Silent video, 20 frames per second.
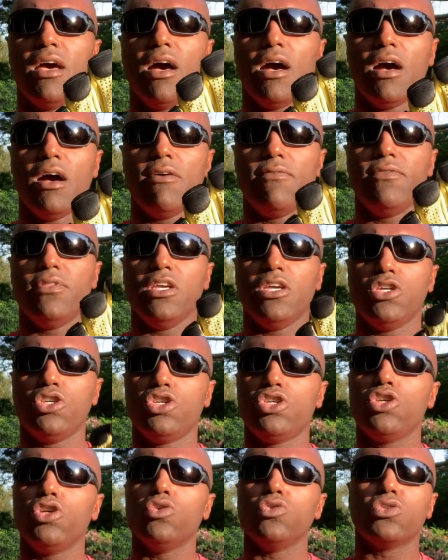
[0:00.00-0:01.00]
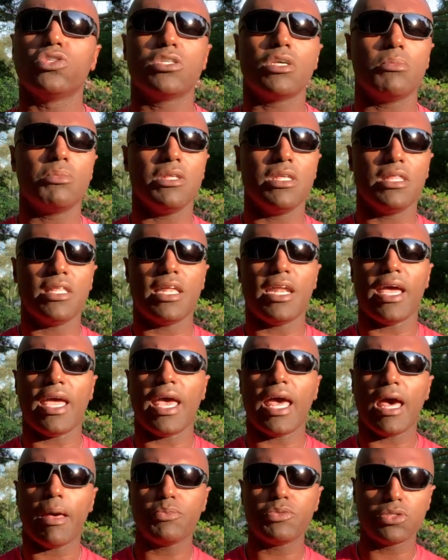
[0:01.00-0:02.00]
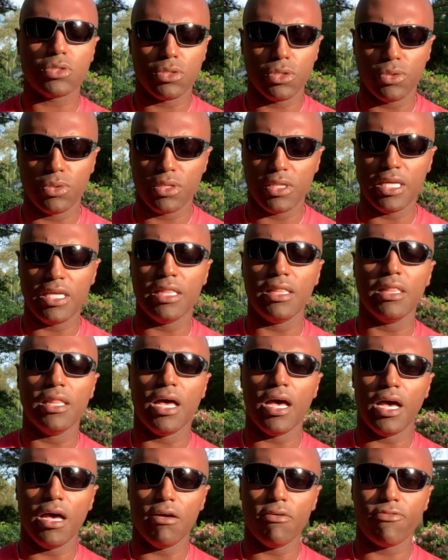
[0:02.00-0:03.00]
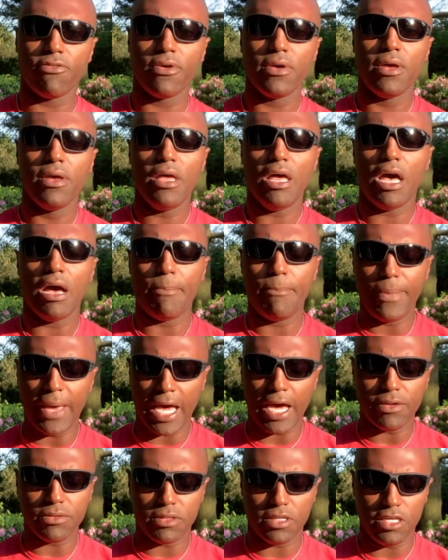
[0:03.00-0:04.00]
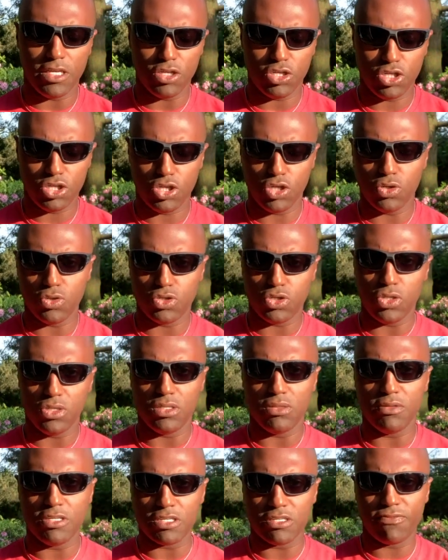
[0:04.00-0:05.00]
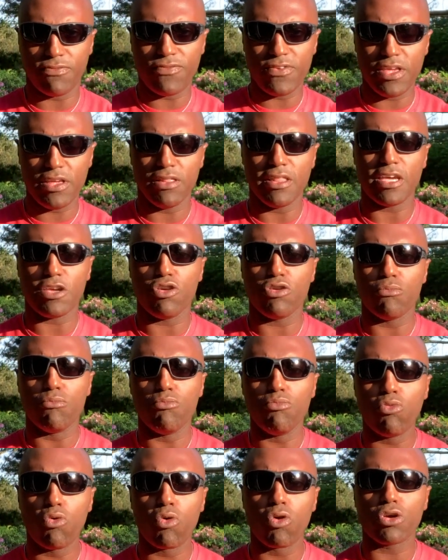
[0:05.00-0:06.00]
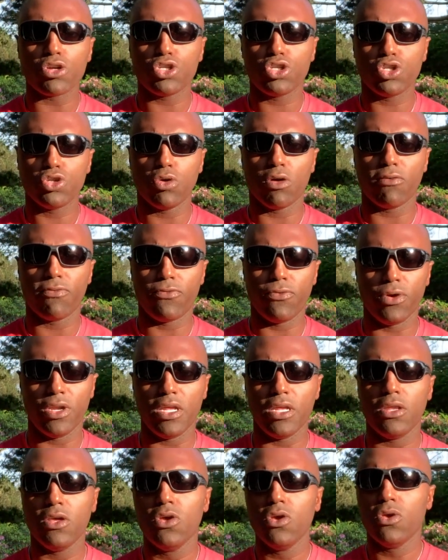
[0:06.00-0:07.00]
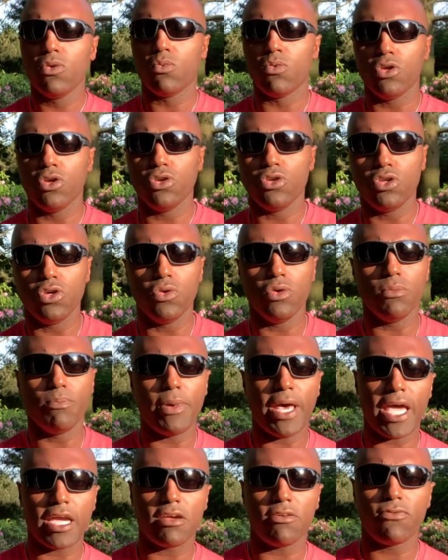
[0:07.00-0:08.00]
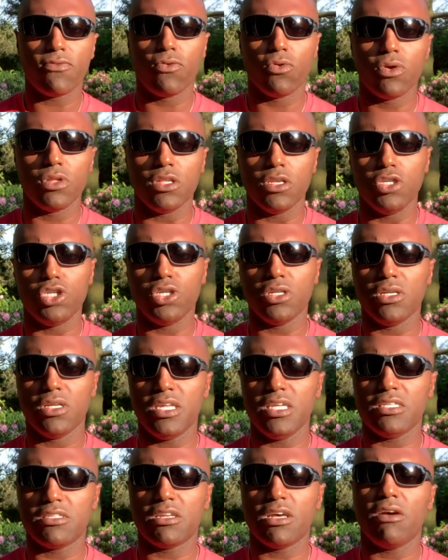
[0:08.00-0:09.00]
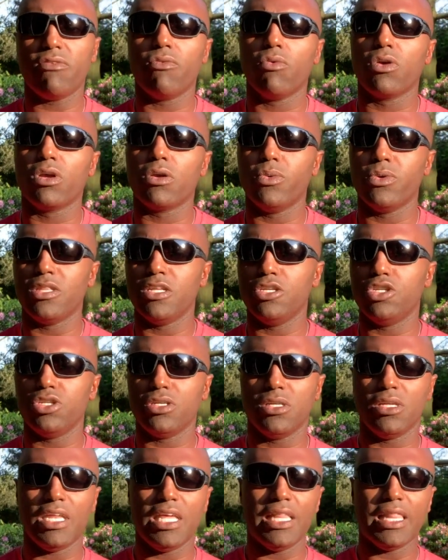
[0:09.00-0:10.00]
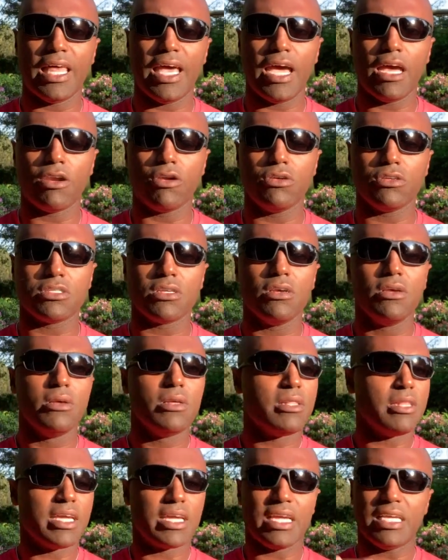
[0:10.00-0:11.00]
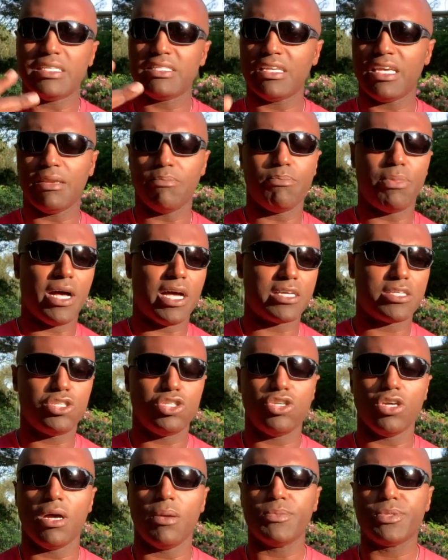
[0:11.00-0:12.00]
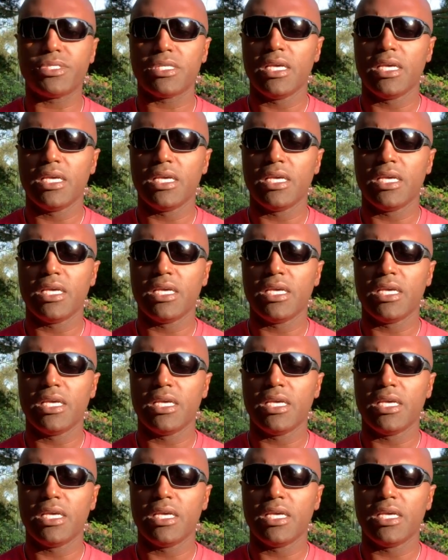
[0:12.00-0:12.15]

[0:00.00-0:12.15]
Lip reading: of these shoes, something that I absolutely love about these shoes. You just feel like you're more sure-footed when you're doing back and forth agility stuff, working with agility ladders, like I said, box jumps,